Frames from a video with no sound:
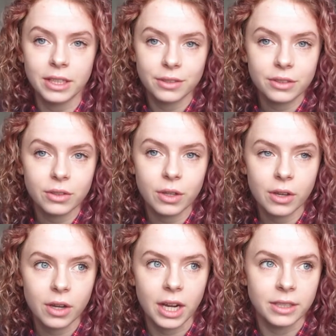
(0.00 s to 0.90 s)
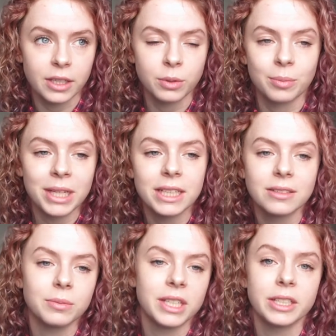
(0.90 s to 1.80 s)
this idea was appealing
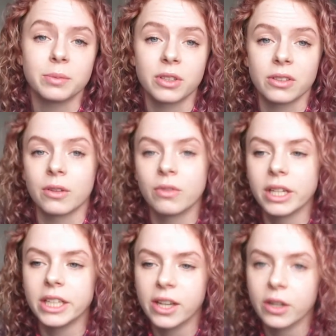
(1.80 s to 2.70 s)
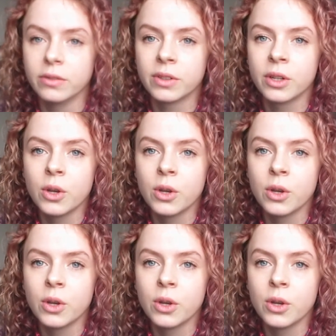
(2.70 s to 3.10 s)
to me is because I really love